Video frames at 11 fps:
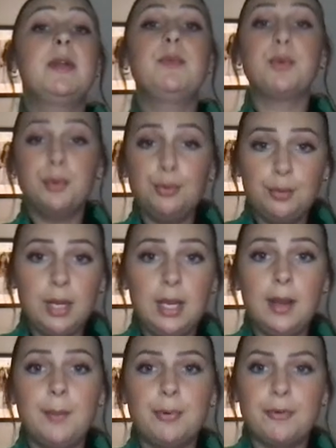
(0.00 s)
rude
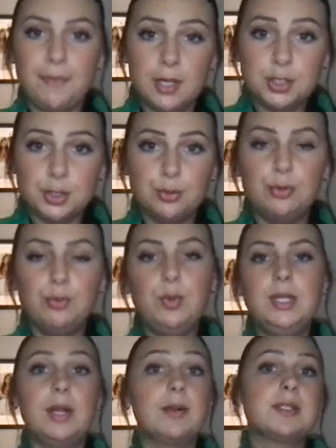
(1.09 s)
and unprofessional
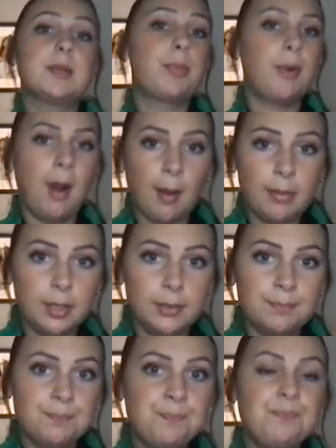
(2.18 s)
when there is a
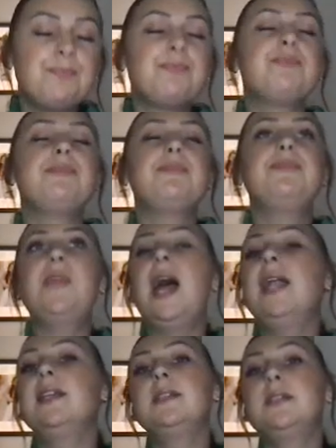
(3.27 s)
problem.
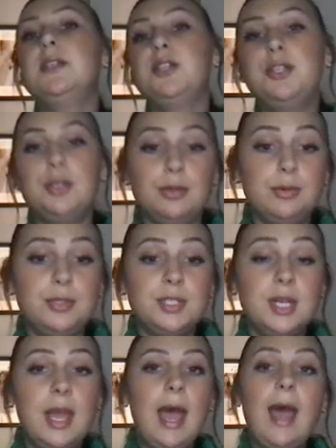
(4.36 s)
That is huge.
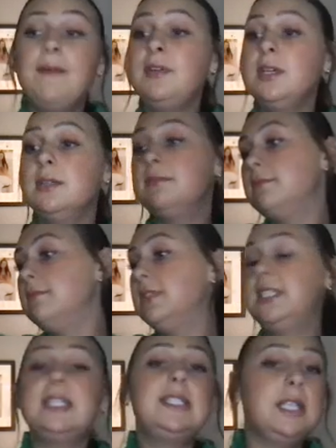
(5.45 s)
Having a
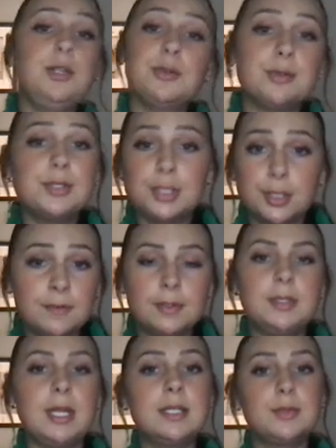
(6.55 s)
16-year-old server
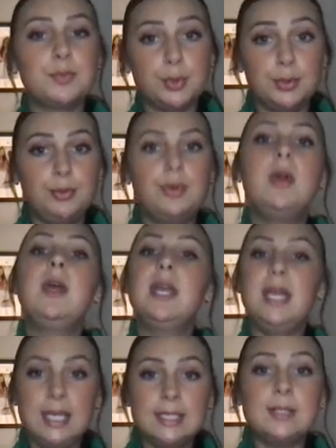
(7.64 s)
that's rude
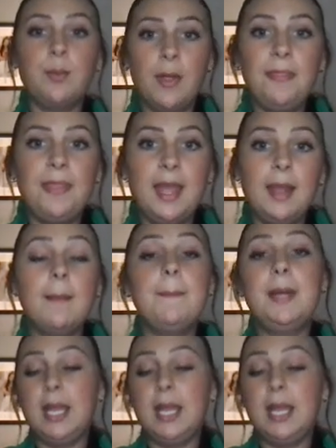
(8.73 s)
is one thing, but